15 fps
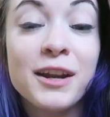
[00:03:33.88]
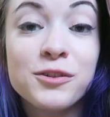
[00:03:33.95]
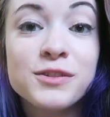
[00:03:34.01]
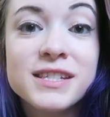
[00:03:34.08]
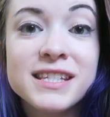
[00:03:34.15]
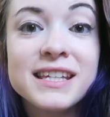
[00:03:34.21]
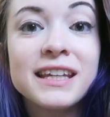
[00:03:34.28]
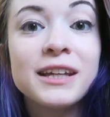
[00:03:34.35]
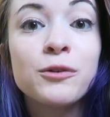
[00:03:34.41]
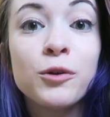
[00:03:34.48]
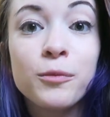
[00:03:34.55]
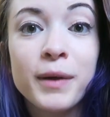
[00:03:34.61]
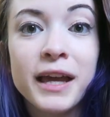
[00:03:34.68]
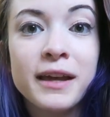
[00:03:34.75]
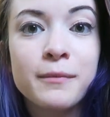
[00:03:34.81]
I don't see
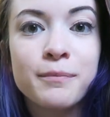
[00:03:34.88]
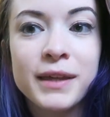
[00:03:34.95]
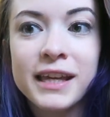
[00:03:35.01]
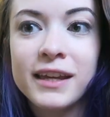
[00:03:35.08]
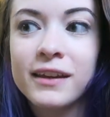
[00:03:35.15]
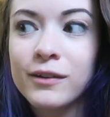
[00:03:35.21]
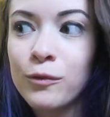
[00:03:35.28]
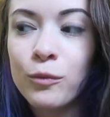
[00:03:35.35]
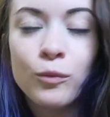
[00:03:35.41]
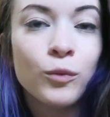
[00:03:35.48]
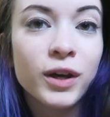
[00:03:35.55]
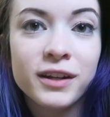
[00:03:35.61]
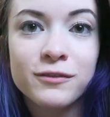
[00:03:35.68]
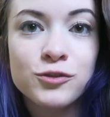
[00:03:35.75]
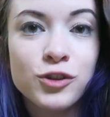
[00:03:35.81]
equal pay being
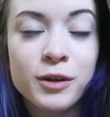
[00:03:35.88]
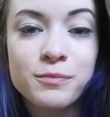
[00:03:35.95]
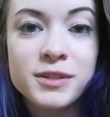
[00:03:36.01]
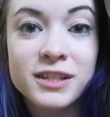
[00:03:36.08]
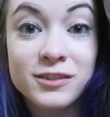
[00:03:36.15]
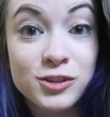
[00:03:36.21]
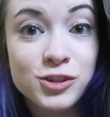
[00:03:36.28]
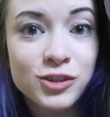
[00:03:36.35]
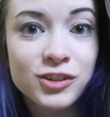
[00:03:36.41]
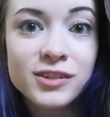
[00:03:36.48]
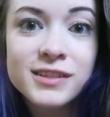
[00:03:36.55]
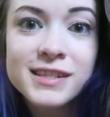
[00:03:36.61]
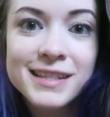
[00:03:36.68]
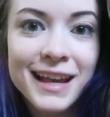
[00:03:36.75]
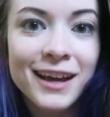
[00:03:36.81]
one of Trump's
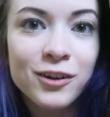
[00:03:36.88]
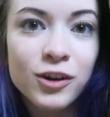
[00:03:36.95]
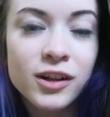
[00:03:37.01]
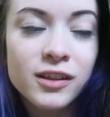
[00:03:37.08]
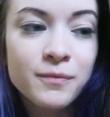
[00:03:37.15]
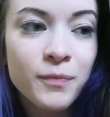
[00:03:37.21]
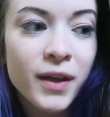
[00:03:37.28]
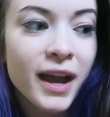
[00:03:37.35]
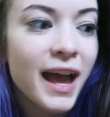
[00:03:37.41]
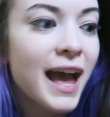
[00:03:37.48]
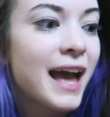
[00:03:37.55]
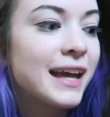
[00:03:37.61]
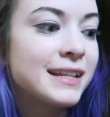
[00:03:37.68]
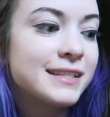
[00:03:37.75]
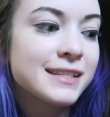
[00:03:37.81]
concerns at all,
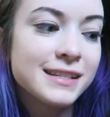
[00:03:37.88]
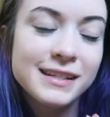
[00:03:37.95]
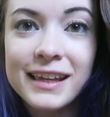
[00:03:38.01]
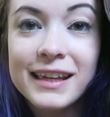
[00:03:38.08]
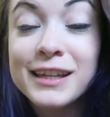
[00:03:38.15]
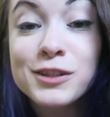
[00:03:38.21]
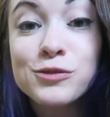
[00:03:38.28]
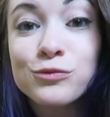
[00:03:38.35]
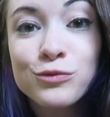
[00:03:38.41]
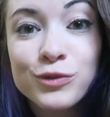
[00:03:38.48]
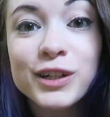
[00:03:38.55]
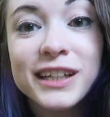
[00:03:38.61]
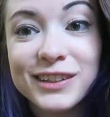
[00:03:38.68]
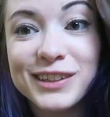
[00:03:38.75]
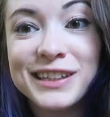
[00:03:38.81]
and it's
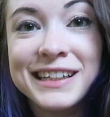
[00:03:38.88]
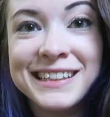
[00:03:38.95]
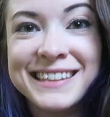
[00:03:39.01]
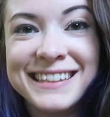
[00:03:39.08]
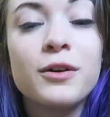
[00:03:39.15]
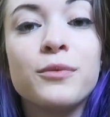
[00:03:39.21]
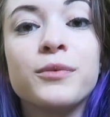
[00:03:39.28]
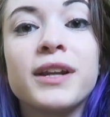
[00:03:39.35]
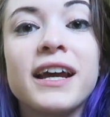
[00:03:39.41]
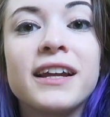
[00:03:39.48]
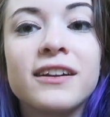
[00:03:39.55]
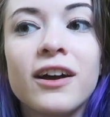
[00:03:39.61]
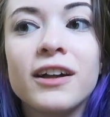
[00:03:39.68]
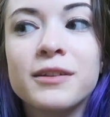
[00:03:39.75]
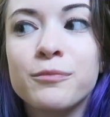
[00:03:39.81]
real. When I
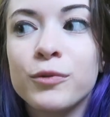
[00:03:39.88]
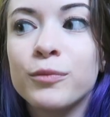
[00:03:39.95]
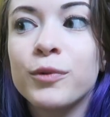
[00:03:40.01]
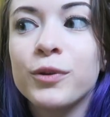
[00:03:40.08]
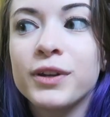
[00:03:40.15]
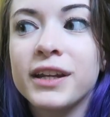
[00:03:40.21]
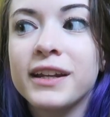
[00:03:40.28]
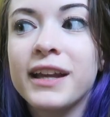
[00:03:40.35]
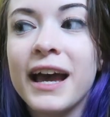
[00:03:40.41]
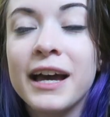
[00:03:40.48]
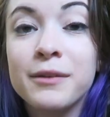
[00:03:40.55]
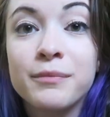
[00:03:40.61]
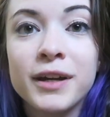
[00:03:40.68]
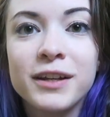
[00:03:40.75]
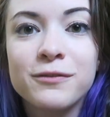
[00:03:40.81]
had gotten promoted
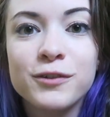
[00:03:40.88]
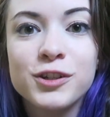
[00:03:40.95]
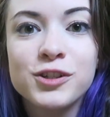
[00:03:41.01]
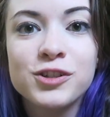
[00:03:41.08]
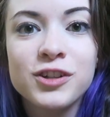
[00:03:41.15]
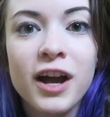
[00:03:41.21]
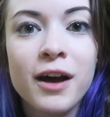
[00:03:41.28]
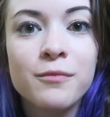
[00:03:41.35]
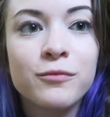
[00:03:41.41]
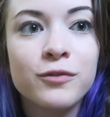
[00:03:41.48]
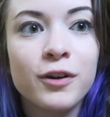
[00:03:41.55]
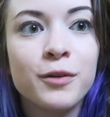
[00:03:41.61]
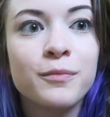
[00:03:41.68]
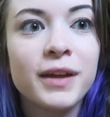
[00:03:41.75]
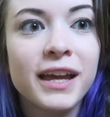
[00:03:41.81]
at my first job
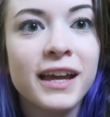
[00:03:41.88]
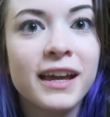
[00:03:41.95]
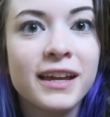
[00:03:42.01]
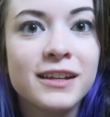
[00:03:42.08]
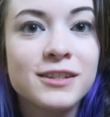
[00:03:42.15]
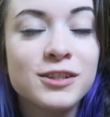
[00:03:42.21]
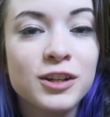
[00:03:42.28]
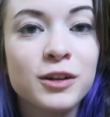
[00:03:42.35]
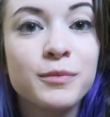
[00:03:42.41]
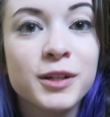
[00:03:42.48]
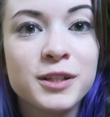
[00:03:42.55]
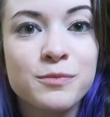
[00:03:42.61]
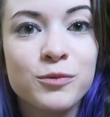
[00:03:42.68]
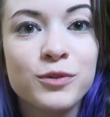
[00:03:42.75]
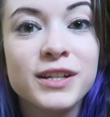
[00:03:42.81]
from a
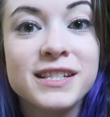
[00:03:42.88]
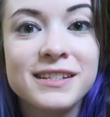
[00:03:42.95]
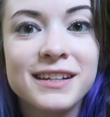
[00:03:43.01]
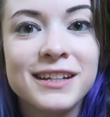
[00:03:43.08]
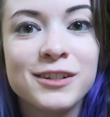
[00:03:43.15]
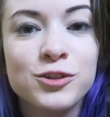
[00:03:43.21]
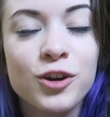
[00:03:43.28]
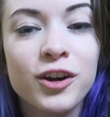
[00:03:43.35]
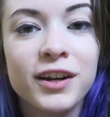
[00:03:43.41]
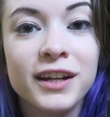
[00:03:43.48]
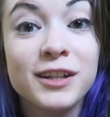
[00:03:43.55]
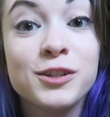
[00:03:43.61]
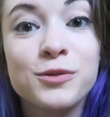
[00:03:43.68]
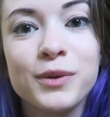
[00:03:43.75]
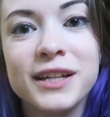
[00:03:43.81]
Starbucks barista in
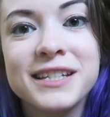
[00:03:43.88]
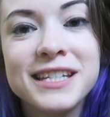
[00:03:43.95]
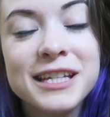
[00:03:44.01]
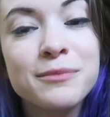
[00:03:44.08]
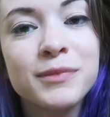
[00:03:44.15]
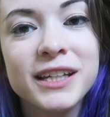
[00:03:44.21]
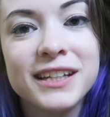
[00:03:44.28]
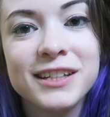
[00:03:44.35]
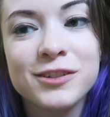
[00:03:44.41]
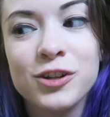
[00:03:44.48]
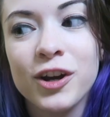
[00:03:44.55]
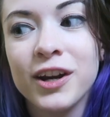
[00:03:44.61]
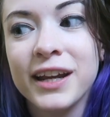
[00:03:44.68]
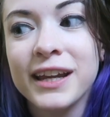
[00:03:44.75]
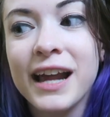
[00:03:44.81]
Target to a team lead in
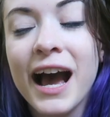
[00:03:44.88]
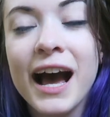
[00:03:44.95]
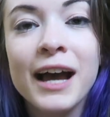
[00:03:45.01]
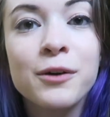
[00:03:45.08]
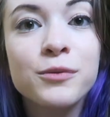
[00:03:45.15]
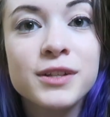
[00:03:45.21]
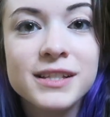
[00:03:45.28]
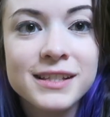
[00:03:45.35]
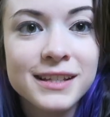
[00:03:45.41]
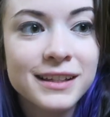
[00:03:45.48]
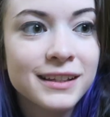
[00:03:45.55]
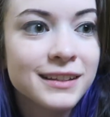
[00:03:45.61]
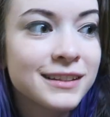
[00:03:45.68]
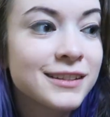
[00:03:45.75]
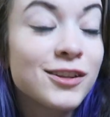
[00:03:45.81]
Target, I was
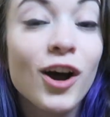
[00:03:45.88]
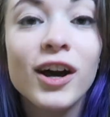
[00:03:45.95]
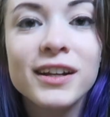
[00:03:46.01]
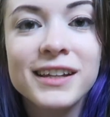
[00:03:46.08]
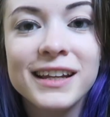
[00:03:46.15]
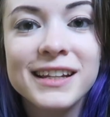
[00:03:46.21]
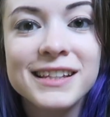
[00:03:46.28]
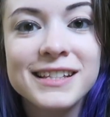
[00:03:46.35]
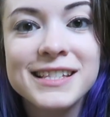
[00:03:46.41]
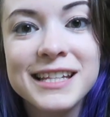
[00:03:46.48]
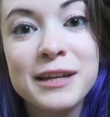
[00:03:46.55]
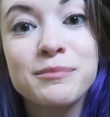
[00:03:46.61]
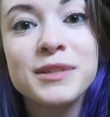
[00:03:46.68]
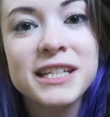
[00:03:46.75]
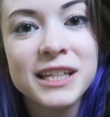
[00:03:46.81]
not getting the
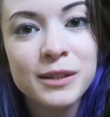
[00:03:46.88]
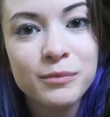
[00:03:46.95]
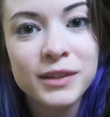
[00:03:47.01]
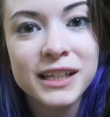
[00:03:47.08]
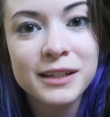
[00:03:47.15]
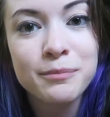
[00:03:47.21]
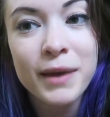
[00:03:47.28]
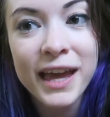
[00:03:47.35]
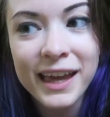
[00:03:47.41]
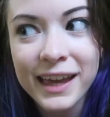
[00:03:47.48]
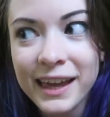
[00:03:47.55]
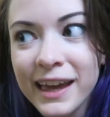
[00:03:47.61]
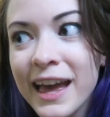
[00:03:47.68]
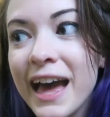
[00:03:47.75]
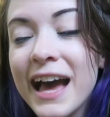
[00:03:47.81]
same team lead
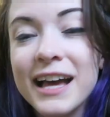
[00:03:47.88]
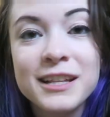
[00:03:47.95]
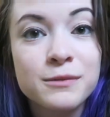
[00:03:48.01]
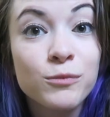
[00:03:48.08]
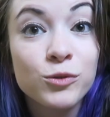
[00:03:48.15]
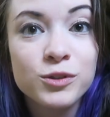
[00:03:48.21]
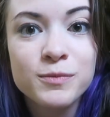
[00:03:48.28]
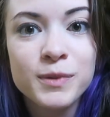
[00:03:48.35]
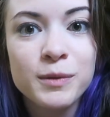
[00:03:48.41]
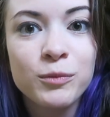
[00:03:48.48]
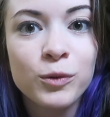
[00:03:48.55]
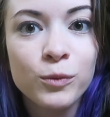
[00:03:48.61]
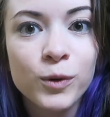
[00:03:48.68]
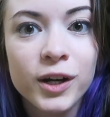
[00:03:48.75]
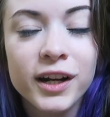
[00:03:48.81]
pay as most
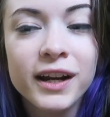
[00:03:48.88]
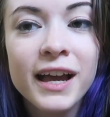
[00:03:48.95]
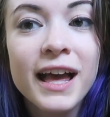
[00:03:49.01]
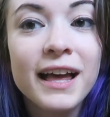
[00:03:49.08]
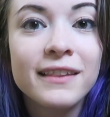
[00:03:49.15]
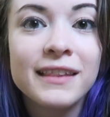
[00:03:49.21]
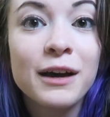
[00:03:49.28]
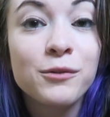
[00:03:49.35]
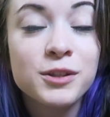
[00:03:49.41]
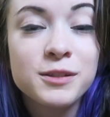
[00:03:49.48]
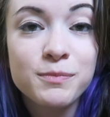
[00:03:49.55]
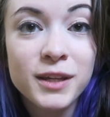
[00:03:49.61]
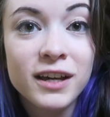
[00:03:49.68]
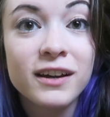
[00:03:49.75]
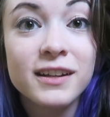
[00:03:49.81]
people were, and that was
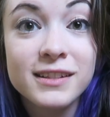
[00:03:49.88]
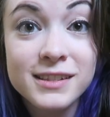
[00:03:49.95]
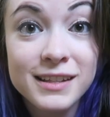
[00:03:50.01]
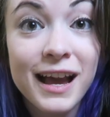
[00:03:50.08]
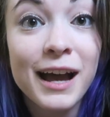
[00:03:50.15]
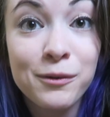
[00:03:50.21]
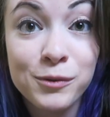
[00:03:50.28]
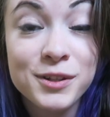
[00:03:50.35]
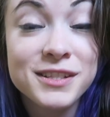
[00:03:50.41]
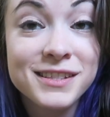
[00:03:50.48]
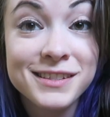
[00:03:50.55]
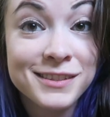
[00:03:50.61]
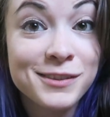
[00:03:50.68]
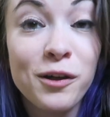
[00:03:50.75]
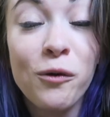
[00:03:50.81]
because I was
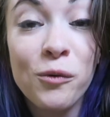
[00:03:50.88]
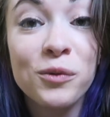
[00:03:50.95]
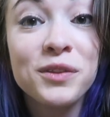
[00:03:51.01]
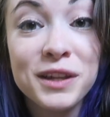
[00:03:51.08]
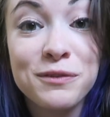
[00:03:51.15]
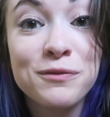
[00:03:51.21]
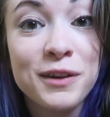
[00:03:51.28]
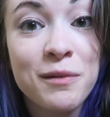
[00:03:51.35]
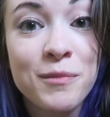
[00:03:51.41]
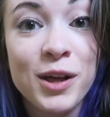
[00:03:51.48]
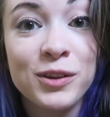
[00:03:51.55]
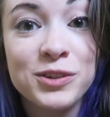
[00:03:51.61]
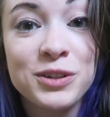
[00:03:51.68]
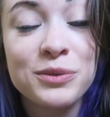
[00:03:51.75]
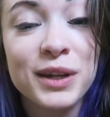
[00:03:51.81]
the only
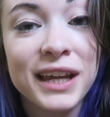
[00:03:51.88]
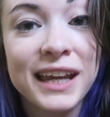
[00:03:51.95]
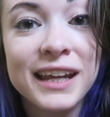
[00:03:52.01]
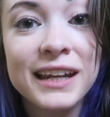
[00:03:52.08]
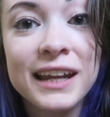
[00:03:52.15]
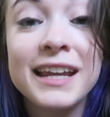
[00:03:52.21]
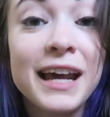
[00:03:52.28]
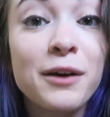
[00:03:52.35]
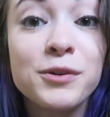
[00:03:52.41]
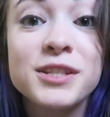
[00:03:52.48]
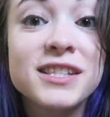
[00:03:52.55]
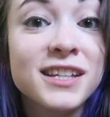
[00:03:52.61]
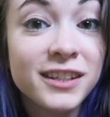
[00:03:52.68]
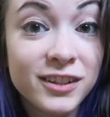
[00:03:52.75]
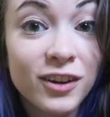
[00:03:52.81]
female doing it, and I was
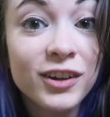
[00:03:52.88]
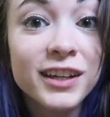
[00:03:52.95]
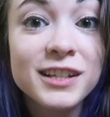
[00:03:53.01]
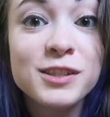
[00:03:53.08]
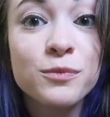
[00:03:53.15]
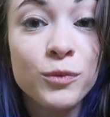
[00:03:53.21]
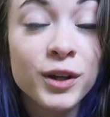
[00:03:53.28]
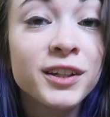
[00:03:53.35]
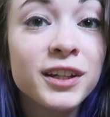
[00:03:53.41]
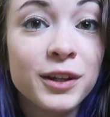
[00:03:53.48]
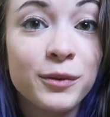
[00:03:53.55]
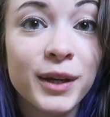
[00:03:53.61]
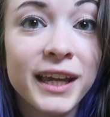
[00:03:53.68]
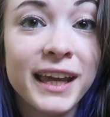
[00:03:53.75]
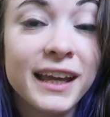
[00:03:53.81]
the youngest one
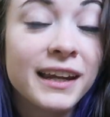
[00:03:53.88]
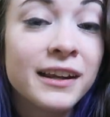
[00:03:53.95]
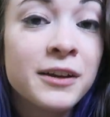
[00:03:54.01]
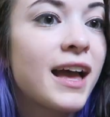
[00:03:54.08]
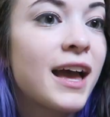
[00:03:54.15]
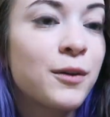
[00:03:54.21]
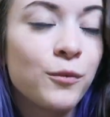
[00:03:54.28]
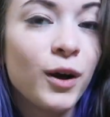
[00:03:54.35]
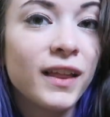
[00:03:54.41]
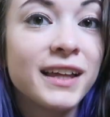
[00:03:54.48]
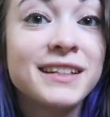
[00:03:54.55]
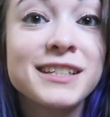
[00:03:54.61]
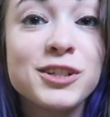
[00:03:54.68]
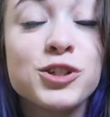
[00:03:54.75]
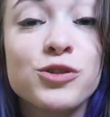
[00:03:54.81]
doing it. And while I
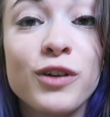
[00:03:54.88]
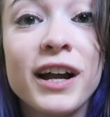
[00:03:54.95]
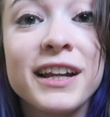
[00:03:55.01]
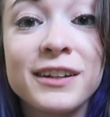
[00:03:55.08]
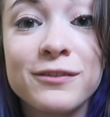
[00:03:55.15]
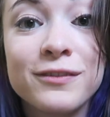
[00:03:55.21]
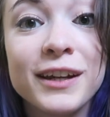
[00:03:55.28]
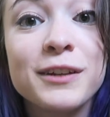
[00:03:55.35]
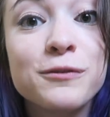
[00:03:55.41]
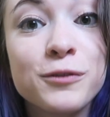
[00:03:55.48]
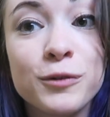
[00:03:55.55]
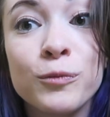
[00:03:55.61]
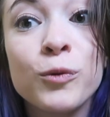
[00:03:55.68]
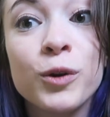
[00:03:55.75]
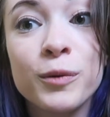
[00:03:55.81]
did try and fight
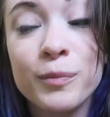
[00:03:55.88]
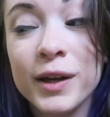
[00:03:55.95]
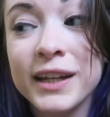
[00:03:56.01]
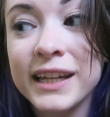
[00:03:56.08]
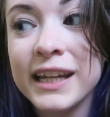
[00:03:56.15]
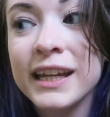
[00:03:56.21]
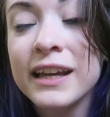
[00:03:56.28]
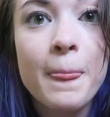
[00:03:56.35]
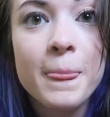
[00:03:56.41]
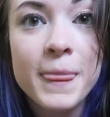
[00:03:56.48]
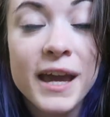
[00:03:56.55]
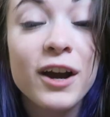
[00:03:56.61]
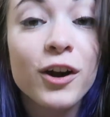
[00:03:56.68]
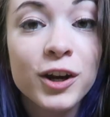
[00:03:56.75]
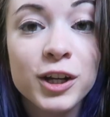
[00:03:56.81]
for more money,
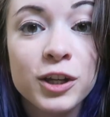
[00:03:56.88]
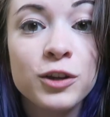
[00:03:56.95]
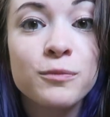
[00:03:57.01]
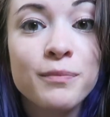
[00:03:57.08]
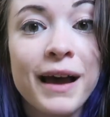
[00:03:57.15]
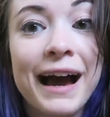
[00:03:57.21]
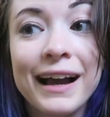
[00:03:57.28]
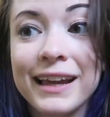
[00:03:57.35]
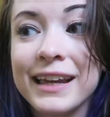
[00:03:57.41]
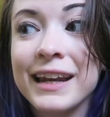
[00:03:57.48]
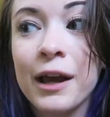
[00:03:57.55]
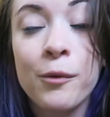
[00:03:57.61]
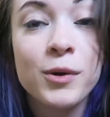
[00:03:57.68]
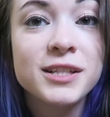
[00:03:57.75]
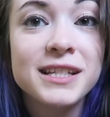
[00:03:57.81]
they argued back and
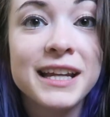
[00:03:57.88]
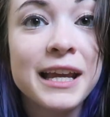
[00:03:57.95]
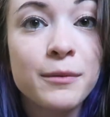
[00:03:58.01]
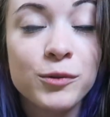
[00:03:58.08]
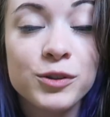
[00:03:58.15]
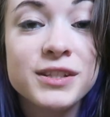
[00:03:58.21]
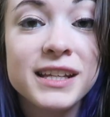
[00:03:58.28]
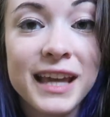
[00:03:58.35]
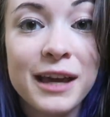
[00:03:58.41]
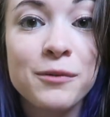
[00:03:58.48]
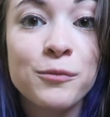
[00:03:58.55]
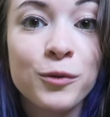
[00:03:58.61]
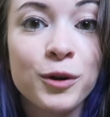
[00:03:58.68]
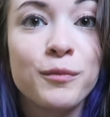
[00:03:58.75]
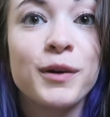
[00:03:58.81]
I wasn't able to
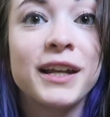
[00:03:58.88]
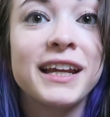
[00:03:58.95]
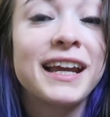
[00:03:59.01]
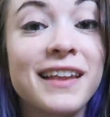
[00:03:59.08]
get more money.